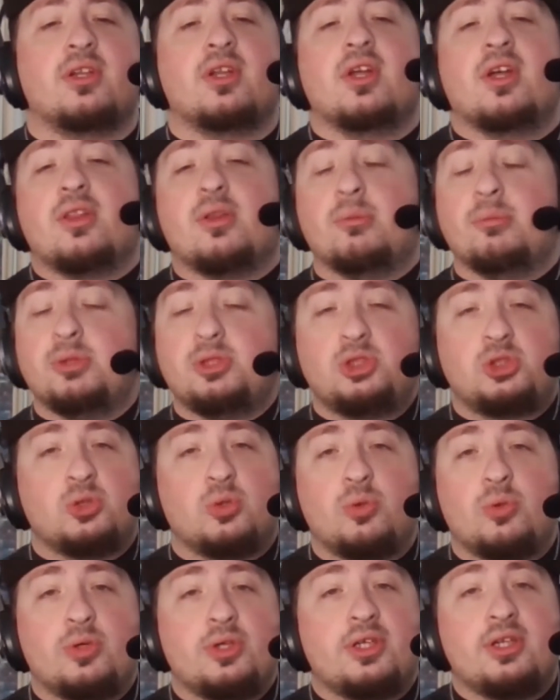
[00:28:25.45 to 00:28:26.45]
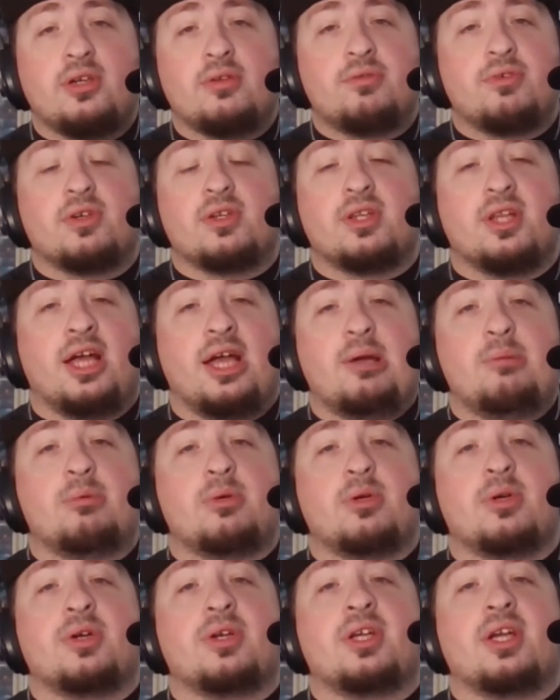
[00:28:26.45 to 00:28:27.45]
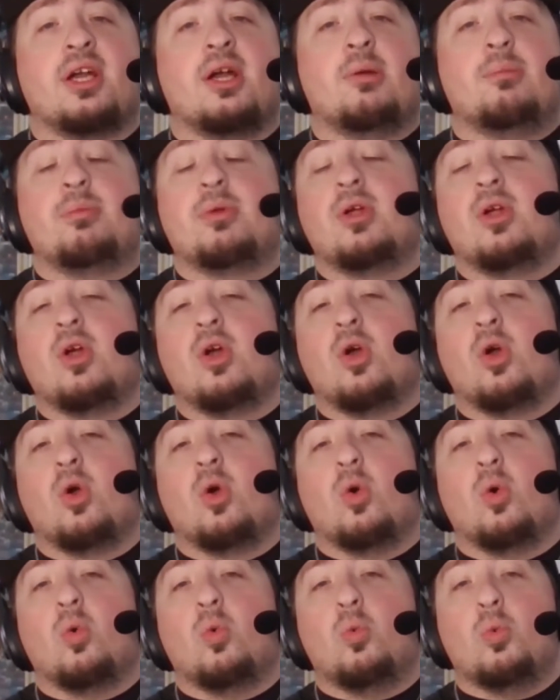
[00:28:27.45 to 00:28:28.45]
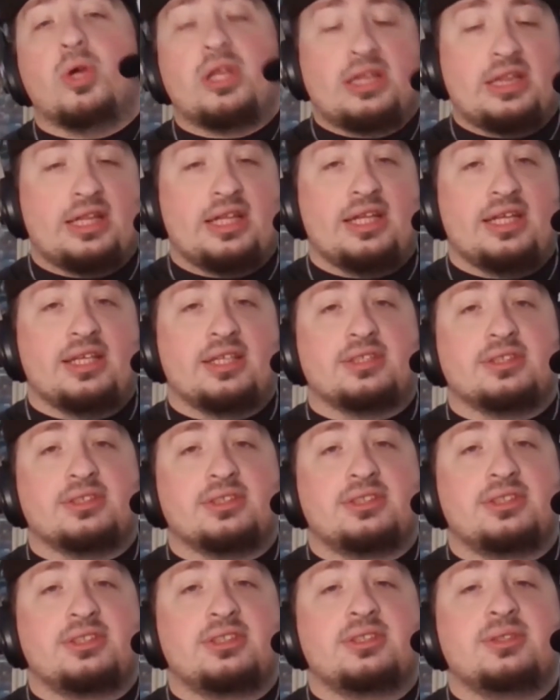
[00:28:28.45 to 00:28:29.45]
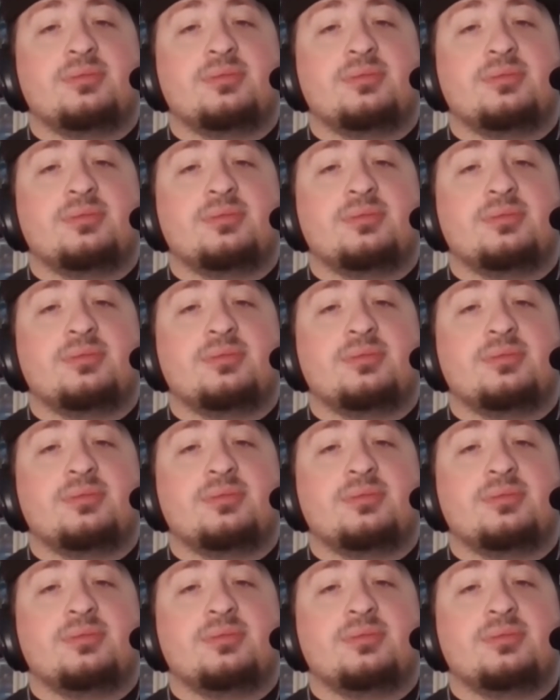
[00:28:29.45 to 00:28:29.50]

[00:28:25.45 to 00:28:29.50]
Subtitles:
the majority of your library up with lands,